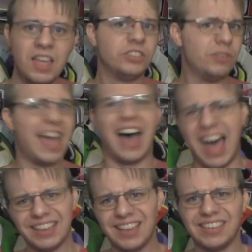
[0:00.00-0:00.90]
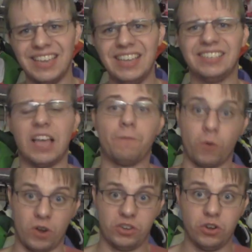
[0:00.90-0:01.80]
So yeah, I guess it is uh,
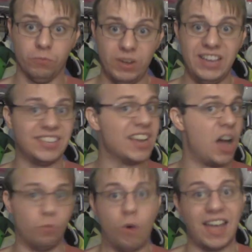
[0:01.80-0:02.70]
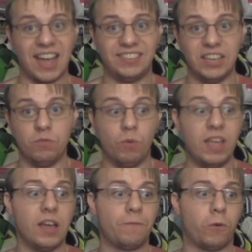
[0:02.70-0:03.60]
for a good reason on why I didn't
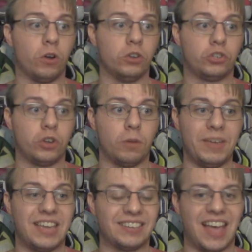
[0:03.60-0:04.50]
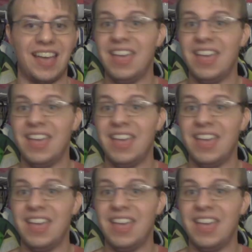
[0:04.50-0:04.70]
wing up for sure because